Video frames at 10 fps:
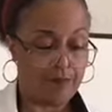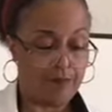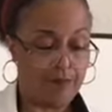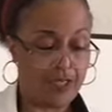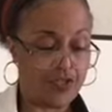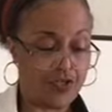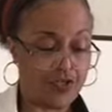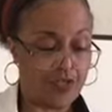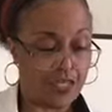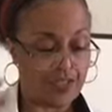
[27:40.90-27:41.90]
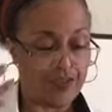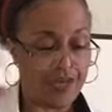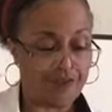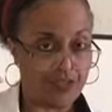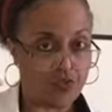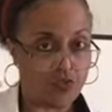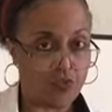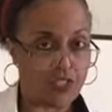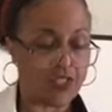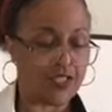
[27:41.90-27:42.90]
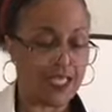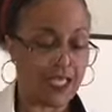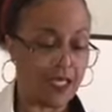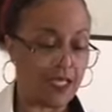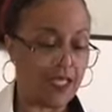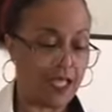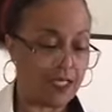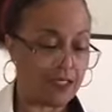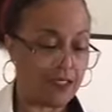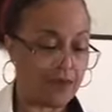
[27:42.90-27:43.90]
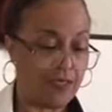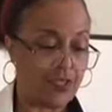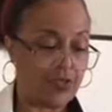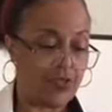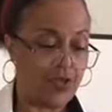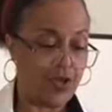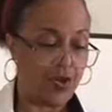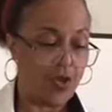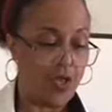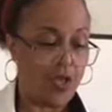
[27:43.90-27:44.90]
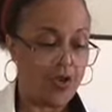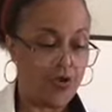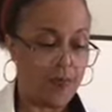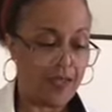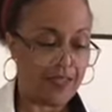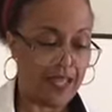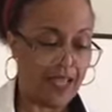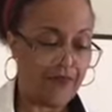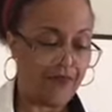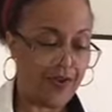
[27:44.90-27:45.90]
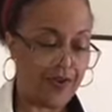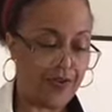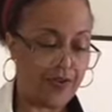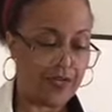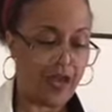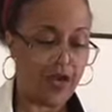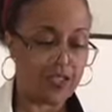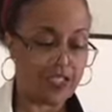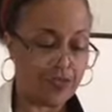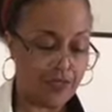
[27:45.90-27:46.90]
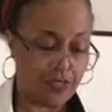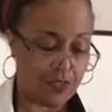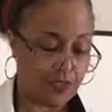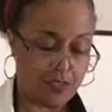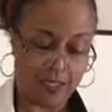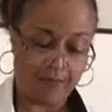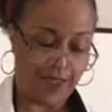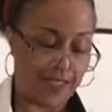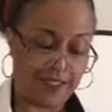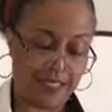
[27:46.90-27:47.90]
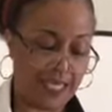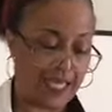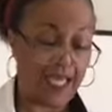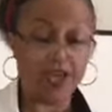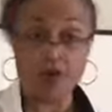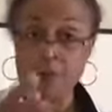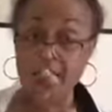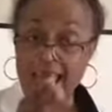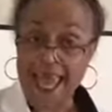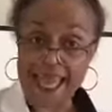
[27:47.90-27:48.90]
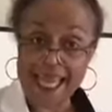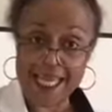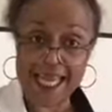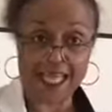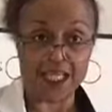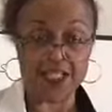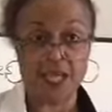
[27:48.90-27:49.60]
Make sure, because you're going to have to switch your thinking on that, so make sure you know. Know about the afferent arterioles. I'm asking that again. Know about ANH,